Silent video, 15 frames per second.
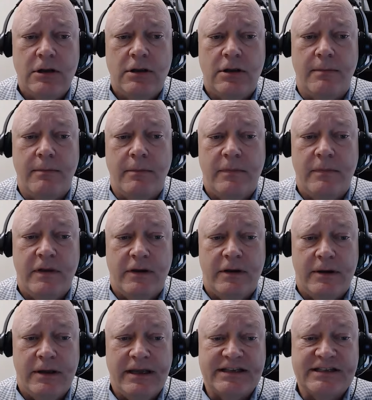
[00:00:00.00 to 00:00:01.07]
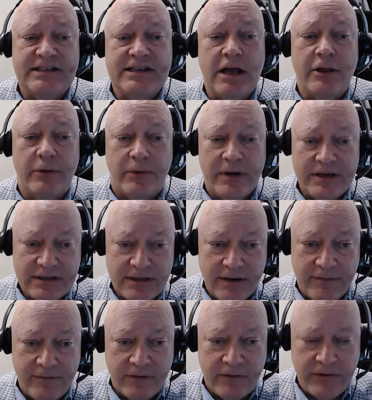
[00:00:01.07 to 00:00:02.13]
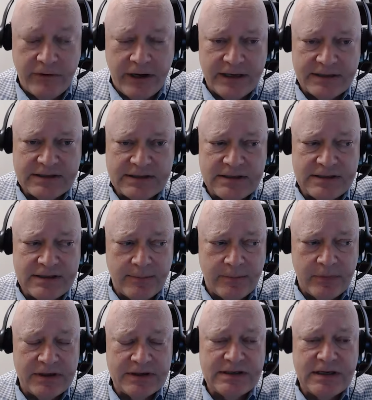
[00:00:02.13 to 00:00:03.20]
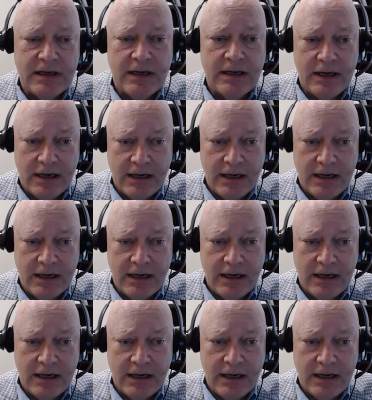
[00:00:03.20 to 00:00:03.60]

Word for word: the accelerant of the thoughts, and simply to say,